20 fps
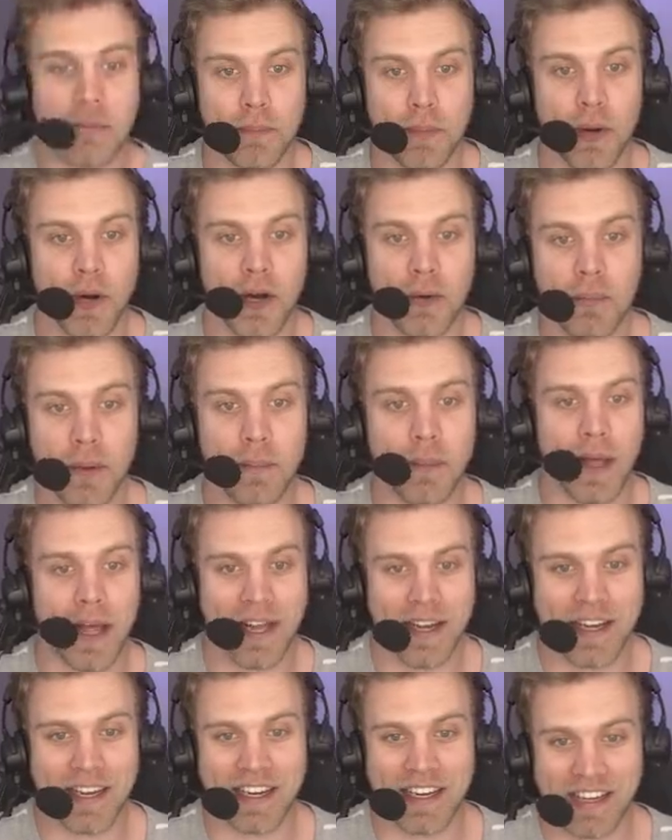
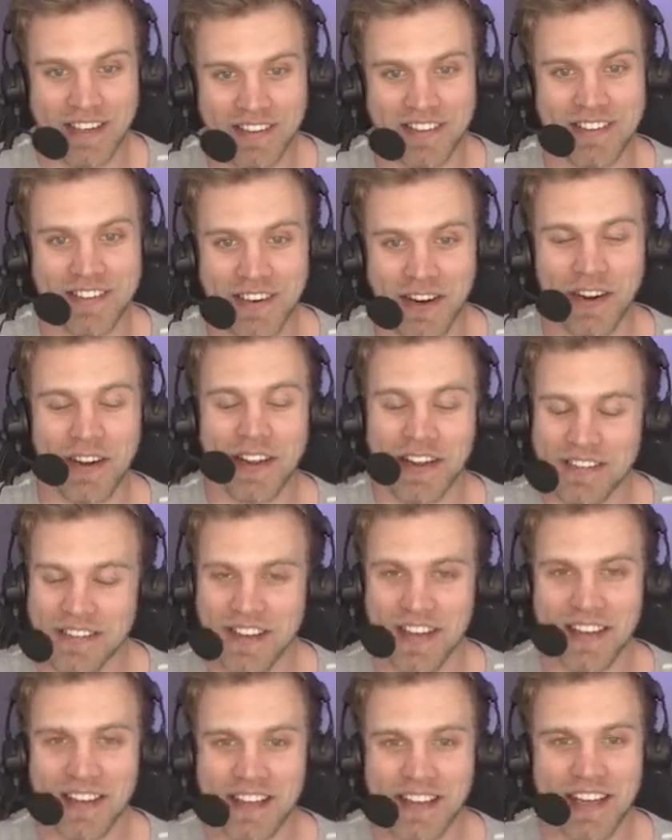permaband against Dardes.
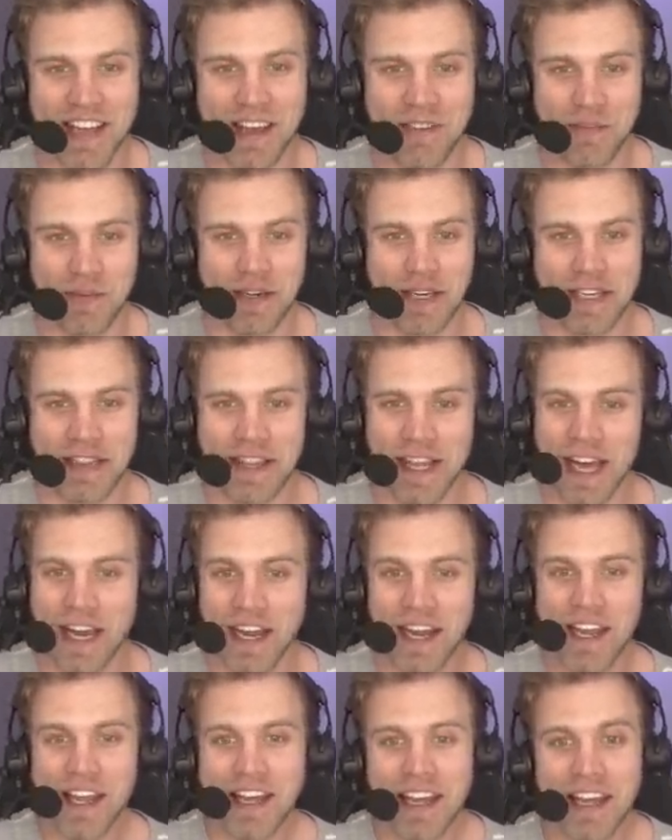Yeah, you can't forget
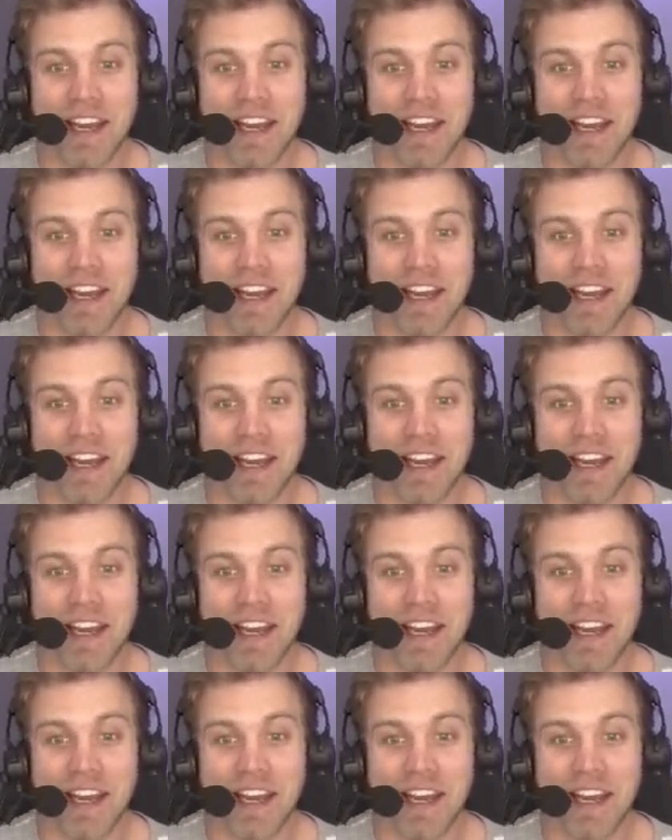that.